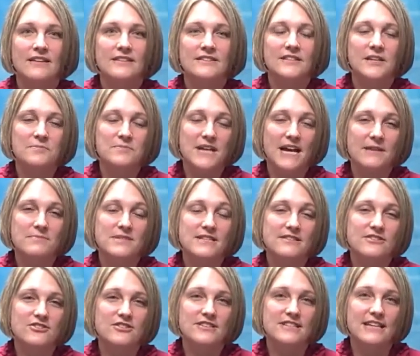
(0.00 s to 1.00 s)
Sometimes
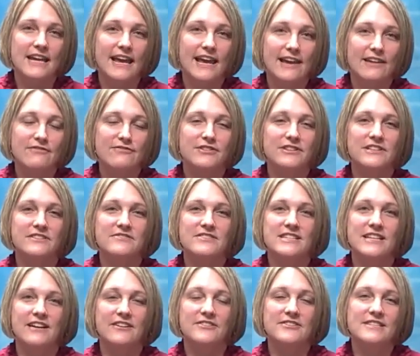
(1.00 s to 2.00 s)
it's just a handful of
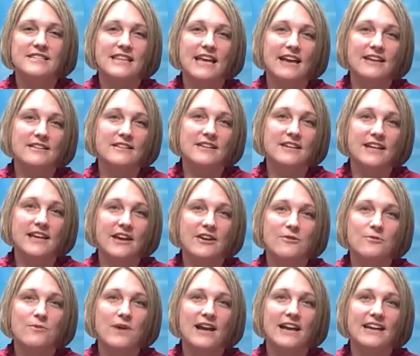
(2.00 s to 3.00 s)
cells that get
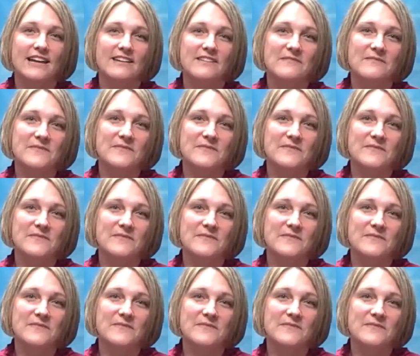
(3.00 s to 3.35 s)
away.